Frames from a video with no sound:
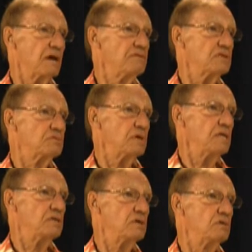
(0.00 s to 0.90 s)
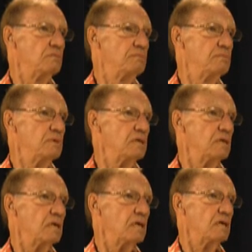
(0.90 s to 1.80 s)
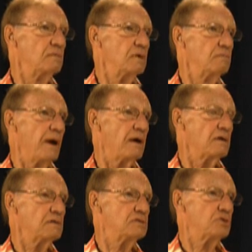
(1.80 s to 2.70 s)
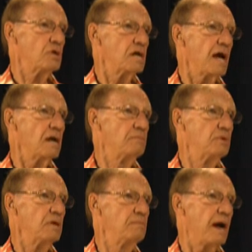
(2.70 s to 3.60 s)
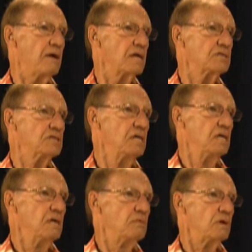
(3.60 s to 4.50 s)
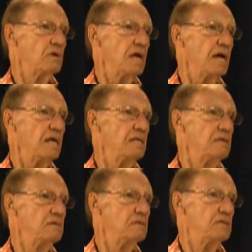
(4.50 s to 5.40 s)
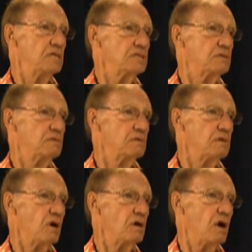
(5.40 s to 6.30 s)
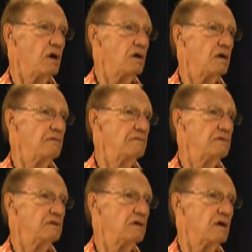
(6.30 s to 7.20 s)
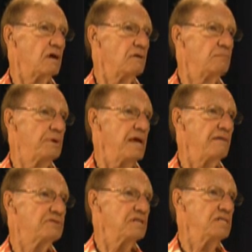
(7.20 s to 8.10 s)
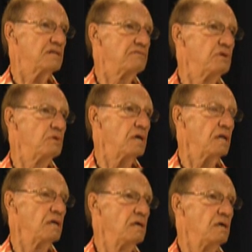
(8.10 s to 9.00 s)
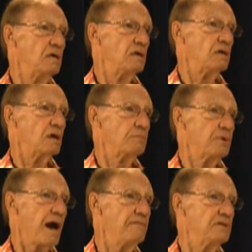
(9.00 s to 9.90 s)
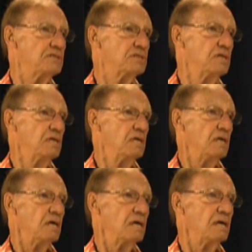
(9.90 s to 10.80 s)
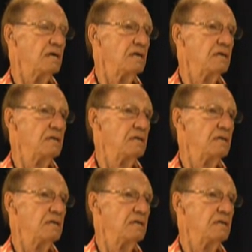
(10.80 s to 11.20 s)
of us were into uh, sorted out and put in barracks where you had just uh, uh, PFCs, if you will, or, or privates. Uh,